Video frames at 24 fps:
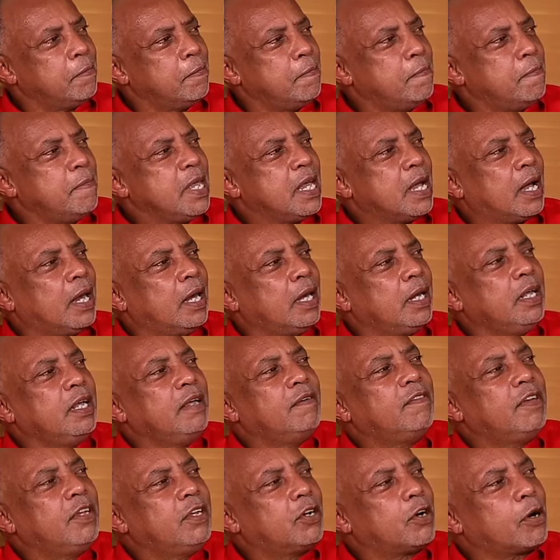Me, I
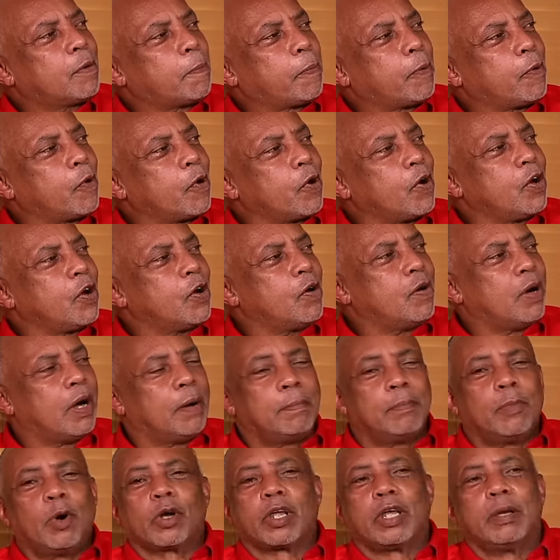leave the airport now
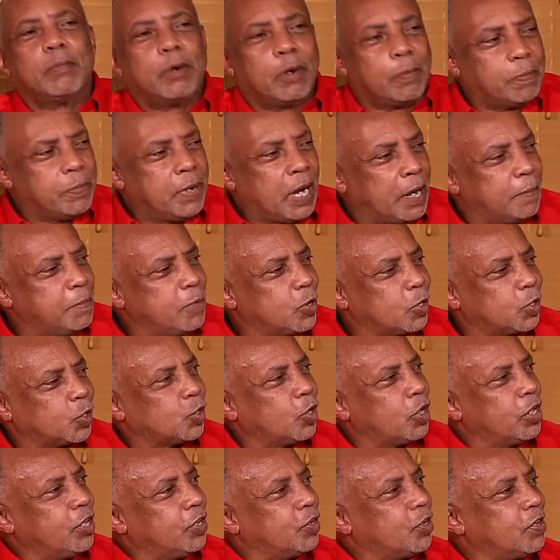and buck him up. Like me just
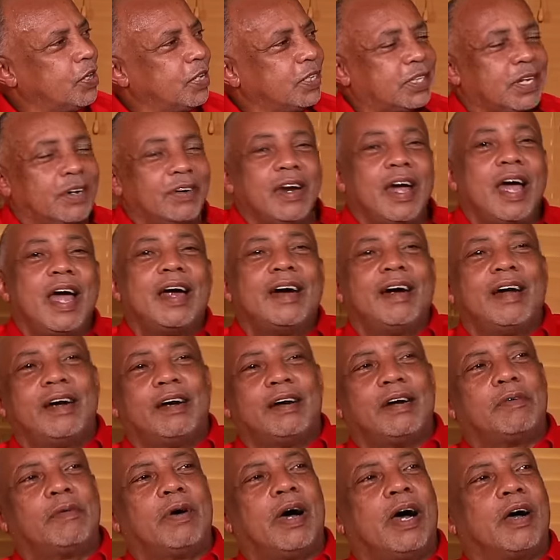run into you. I say,
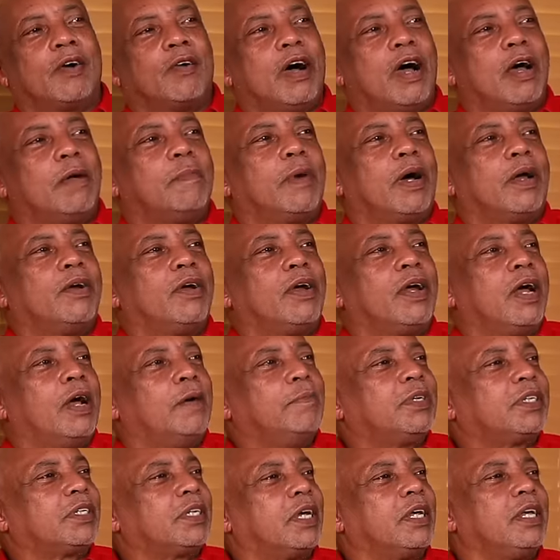hey, what go on, man? And
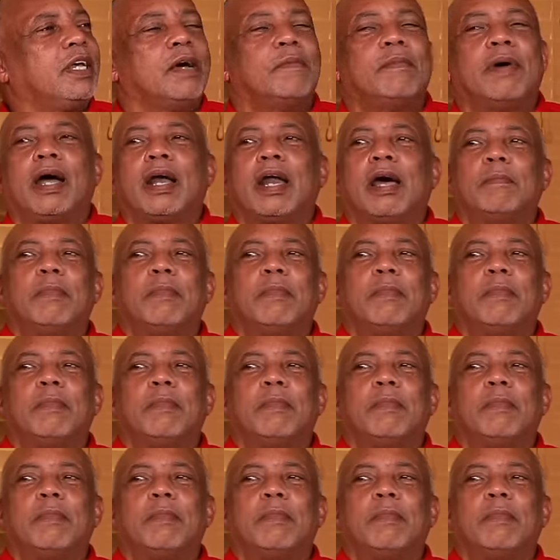I say, yeah, man.